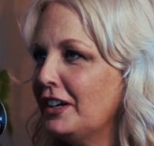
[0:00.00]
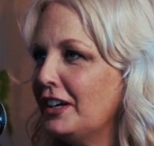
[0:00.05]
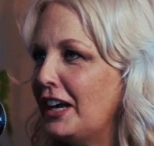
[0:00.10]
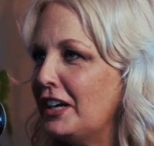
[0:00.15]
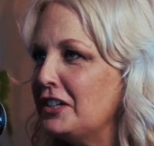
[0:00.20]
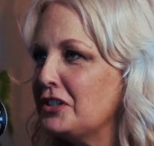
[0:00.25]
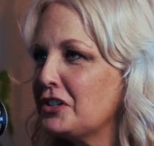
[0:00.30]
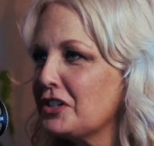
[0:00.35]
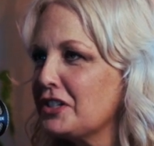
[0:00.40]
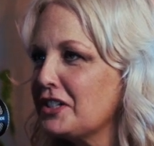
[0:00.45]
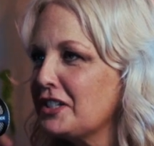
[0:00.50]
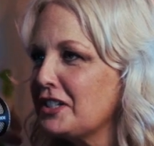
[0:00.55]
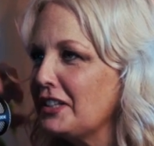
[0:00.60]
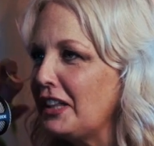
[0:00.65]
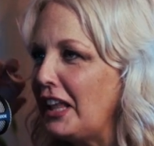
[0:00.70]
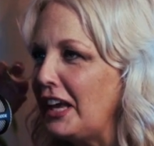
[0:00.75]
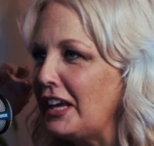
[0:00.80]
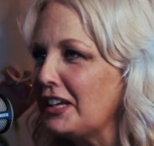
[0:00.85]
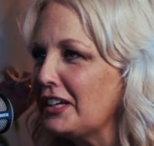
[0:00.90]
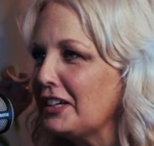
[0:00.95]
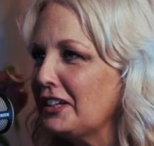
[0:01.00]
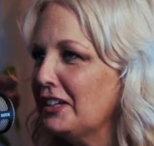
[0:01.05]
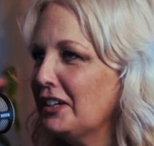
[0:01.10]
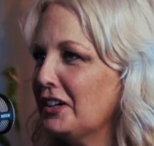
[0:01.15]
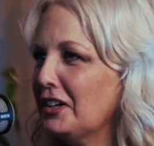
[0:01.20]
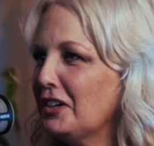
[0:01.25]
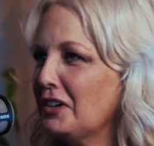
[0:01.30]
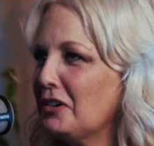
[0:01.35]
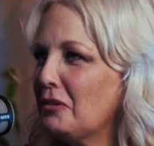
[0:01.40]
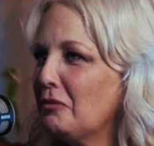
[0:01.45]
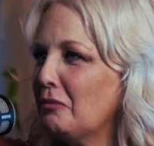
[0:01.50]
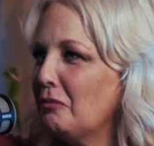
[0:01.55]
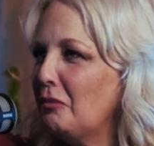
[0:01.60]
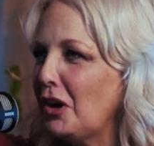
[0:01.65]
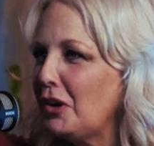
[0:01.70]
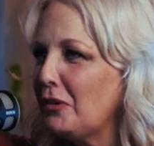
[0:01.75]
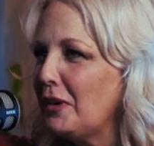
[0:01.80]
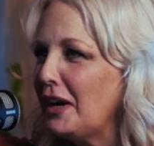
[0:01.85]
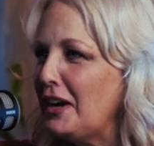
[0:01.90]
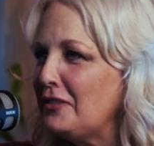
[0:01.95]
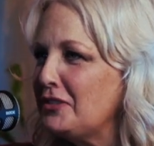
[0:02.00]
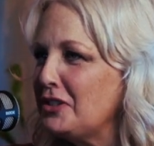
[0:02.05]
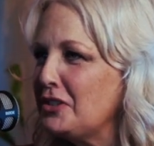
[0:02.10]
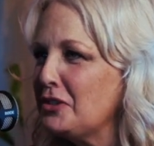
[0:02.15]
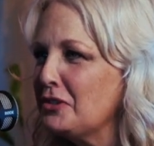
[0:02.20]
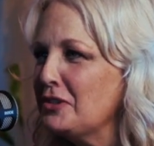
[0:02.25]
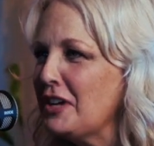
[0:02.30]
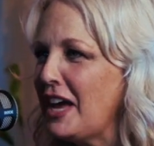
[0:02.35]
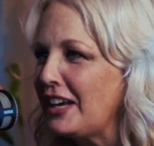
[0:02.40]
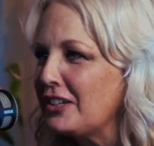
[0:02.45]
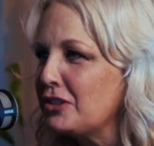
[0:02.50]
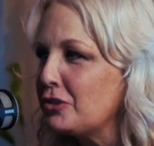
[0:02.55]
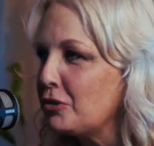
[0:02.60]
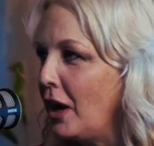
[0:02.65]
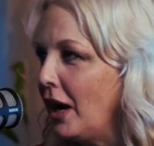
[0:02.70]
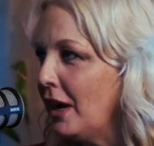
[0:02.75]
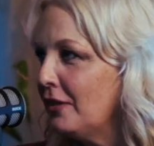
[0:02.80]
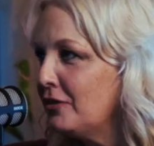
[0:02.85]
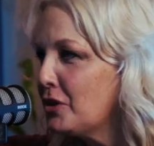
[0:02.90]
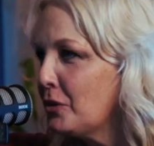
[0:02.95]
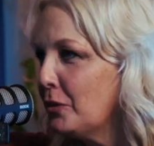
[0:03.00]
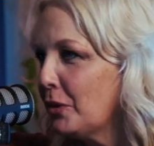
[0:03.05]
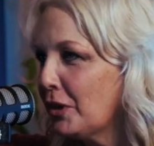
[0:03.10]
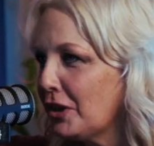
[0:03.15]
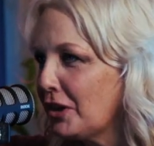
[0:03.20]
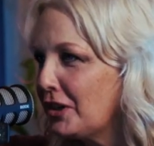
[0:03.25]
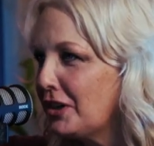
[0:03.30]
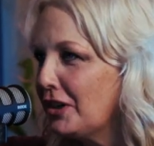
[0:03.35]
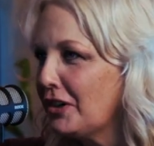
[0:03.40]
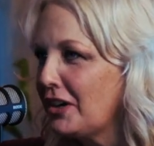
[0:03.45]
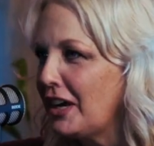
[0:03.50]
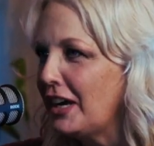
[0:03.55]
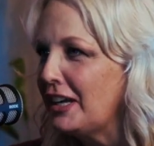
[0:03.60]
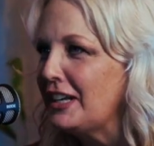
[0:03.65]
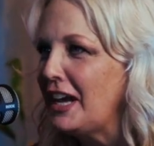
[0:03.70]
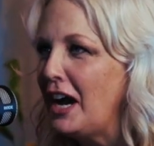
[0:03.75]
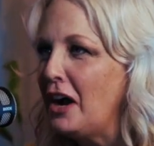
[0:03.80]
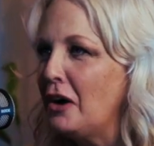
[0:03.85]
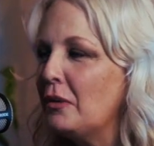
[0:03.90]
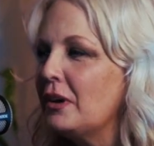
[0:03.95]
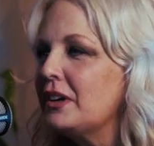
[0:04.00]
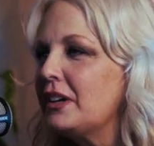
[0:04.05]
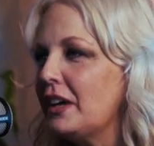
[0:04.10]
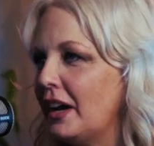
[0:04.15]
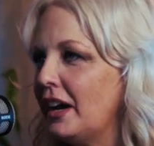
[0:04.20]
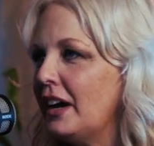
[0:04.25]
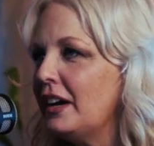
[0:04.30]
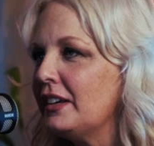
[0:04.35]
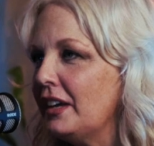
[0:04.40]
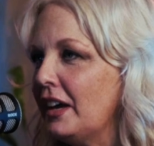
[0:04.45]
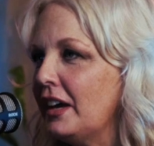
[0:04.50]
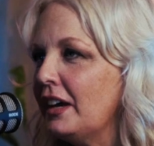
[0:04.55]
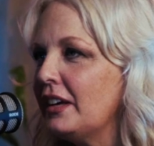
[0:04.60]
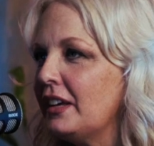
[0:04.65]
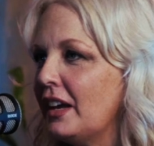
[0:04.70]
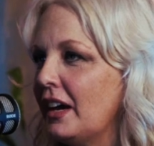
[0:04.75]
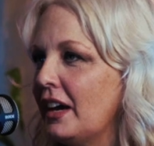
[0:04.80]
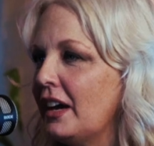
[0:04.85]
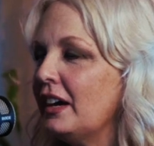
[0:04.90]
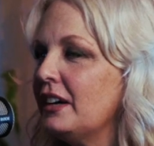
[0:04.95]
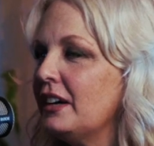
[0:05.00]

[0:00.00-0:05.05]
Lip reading: And just like, what do I have to do next? Drive to work. Okay, now. Yeah.